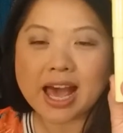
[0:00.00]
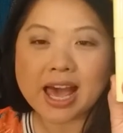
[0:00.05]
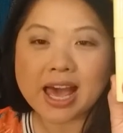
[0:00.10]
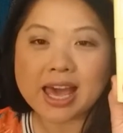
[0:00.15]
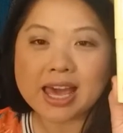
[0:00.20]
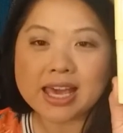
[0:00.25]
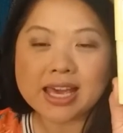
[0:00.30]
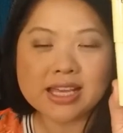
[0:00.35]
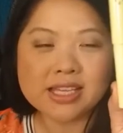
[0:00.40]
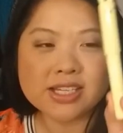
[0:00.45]

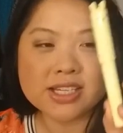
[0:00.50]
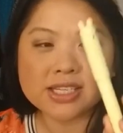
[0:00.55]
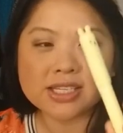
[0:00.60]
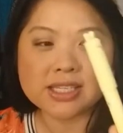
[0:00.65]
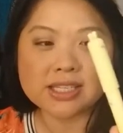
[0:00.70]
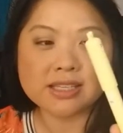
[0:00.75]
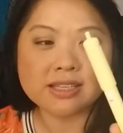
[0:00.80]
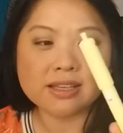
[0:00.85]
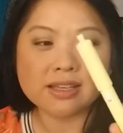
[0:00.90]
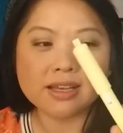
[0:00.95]
I
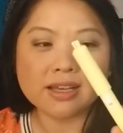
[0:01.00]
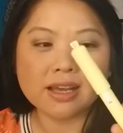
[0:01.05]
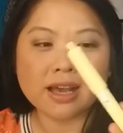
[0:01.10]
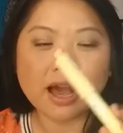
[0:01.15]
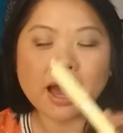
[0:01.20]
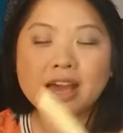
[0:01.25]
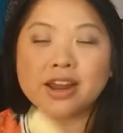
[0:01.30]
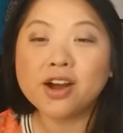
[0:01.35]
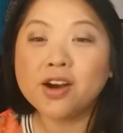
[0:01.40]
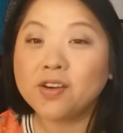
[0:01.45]
just,
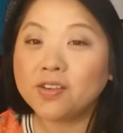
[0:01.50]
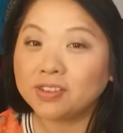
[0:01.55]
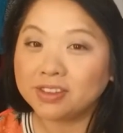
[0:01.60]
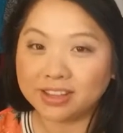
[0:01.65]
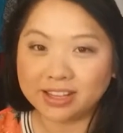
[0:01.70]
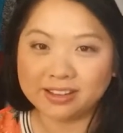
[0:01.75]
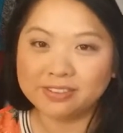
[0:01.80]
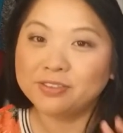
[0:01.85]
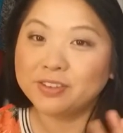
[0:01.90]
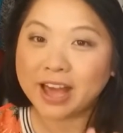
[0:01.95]
I
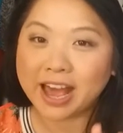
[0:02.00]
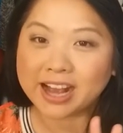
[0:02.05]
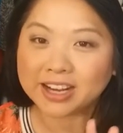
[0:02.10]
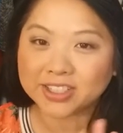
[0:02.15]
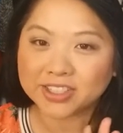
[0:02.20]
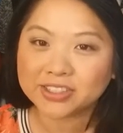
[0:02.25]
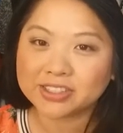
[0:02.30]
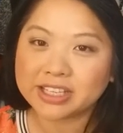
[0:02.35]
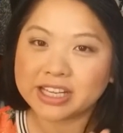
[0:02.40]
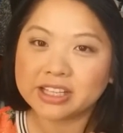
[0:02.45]
don't
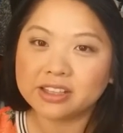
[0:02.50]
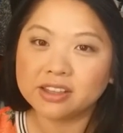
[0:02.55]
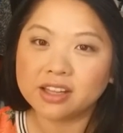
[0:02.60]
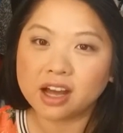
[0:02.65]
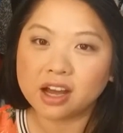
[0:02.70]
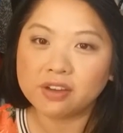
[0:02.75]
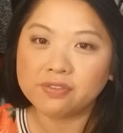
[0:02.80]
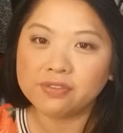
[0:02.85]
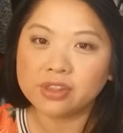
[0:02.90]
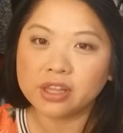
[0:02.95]
actually
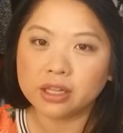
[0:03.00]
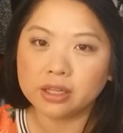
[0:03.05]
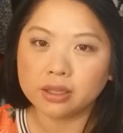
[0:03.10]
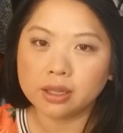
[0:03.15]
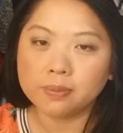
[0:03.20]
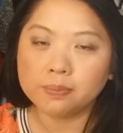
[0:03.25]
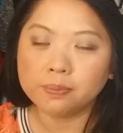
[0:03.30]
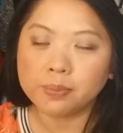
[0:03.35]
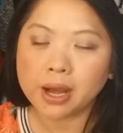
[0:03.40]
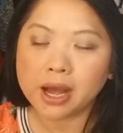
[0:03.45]
love the
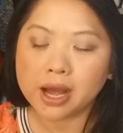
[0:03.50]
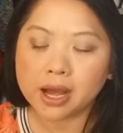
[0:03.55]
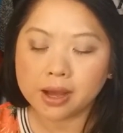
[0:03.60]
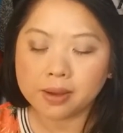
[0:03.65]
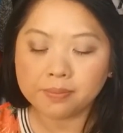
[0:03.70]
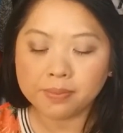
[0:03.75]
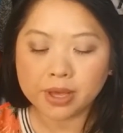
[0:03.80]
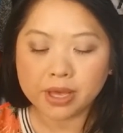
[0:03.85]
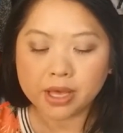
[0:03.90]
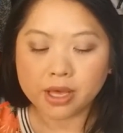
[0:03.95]
lip
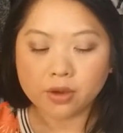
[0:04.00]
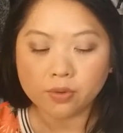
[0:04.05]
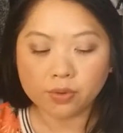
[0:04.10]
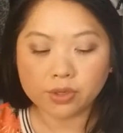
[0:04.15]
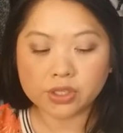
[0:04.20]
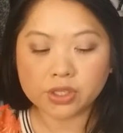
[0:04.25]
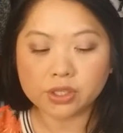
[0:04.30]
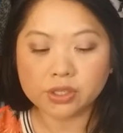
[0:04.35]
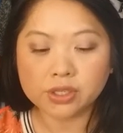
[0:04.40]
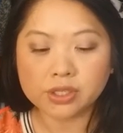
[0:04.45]
balm,
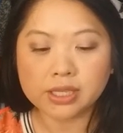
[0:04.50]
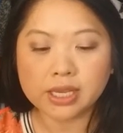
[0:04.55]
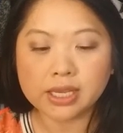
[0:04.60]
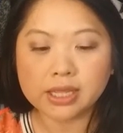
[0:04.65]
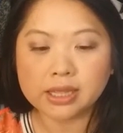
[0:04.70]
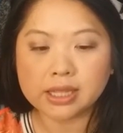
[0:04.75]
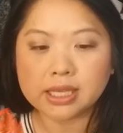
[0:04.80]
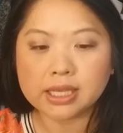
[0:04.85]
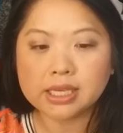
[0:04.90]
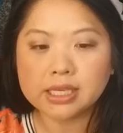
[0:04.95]
which looks
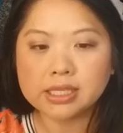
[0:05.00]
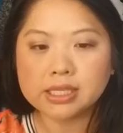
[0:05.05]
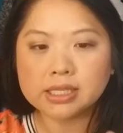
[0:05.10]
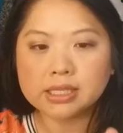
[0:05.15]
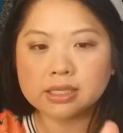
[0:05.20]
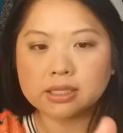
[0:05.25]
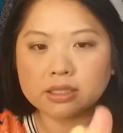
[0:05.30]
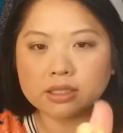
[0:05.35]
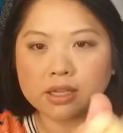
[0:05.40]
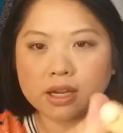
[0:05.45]
like this.